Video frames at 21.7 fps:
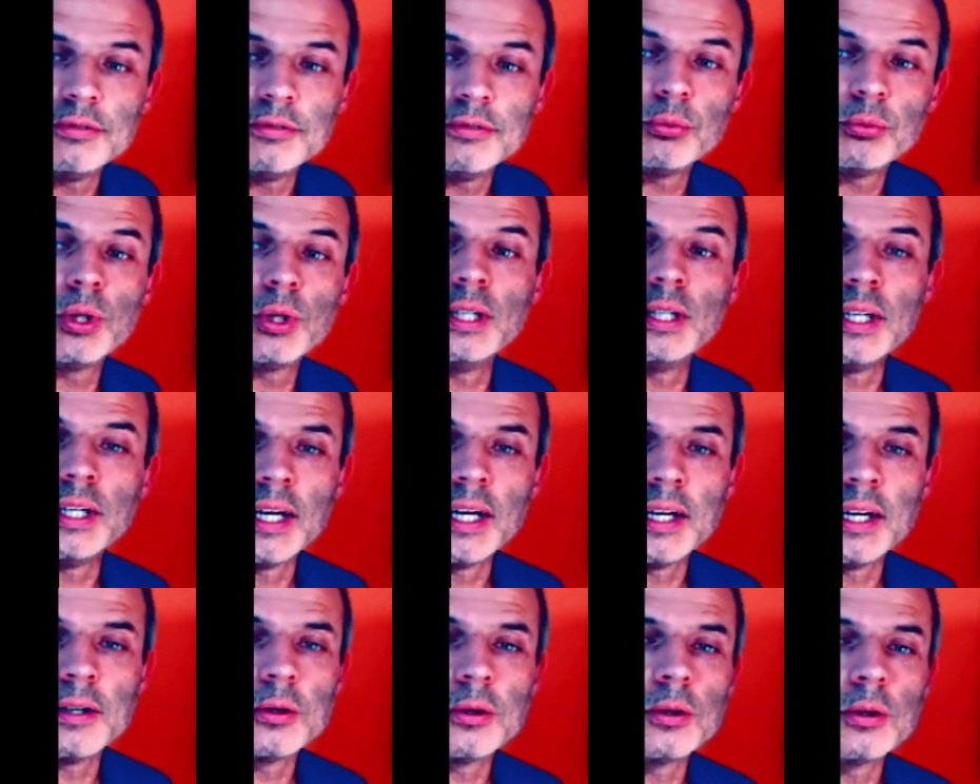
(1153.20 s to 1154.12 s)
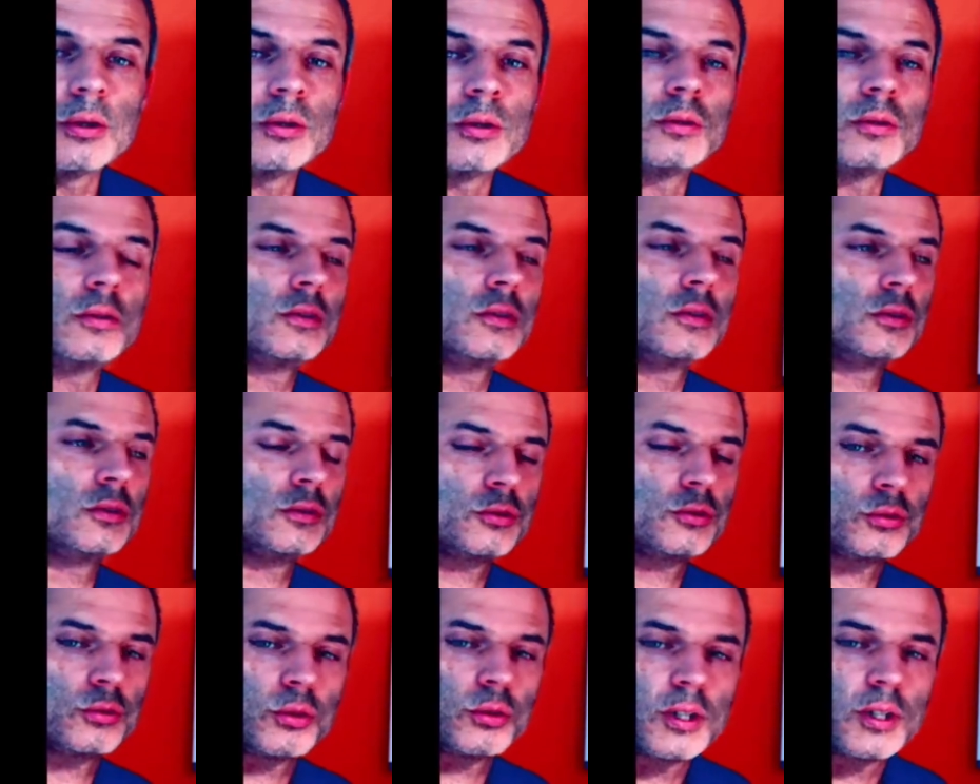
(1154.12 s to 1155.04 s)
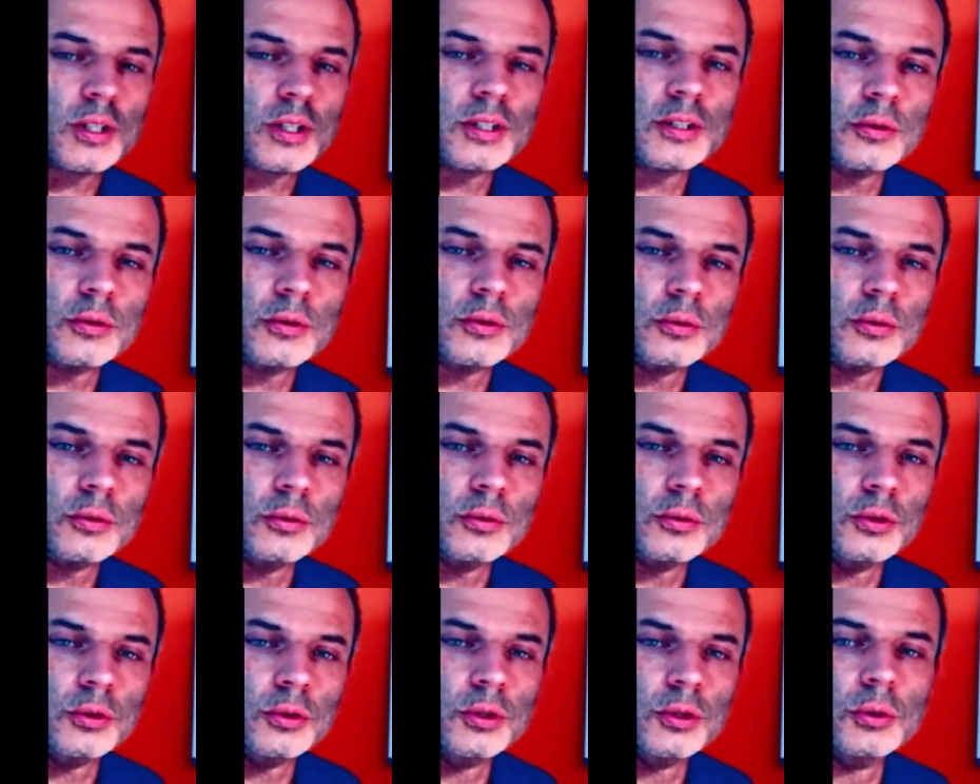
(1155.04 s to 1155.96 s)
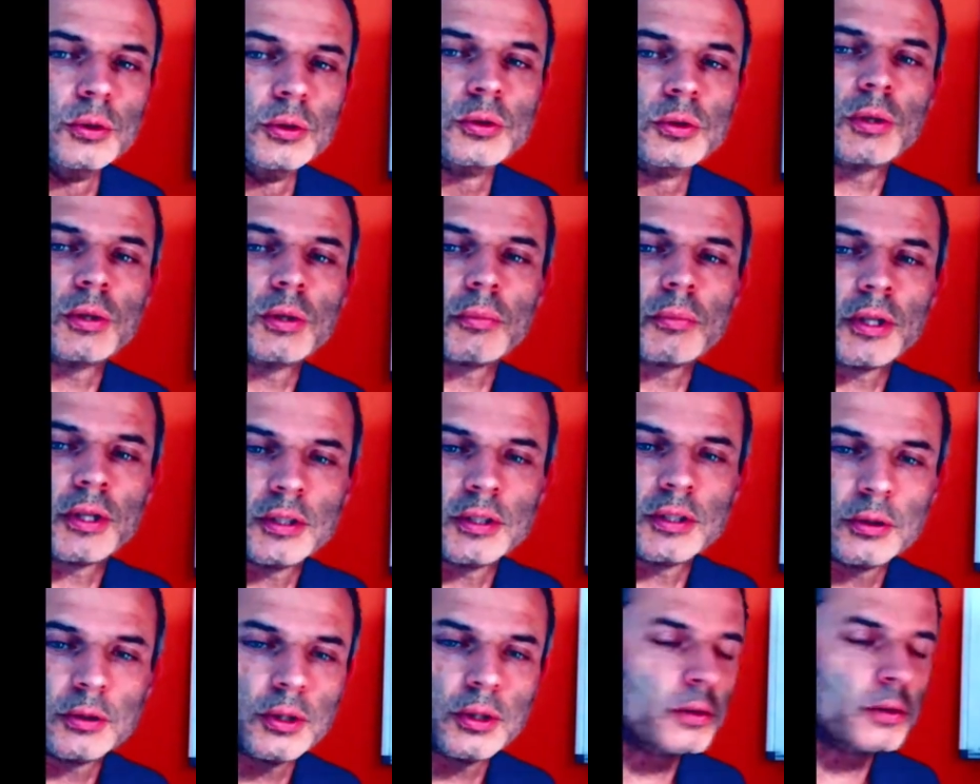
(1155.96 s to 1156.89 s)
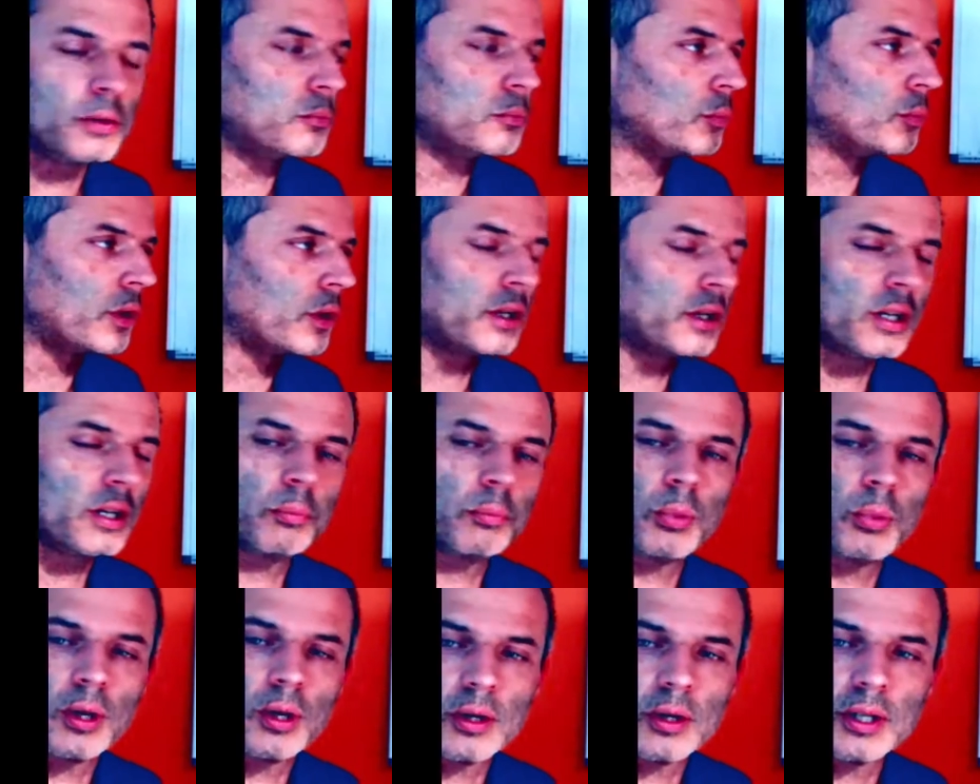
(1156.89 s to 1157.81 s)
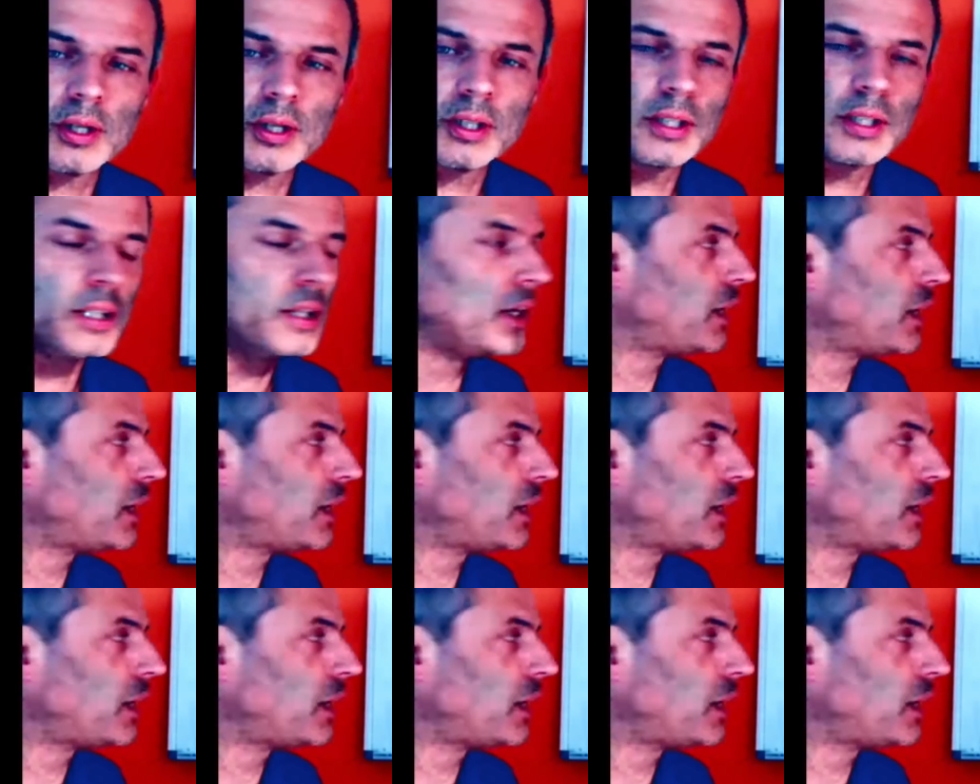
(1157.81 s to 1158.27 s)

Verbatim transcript: if we now try to do something to it by applying an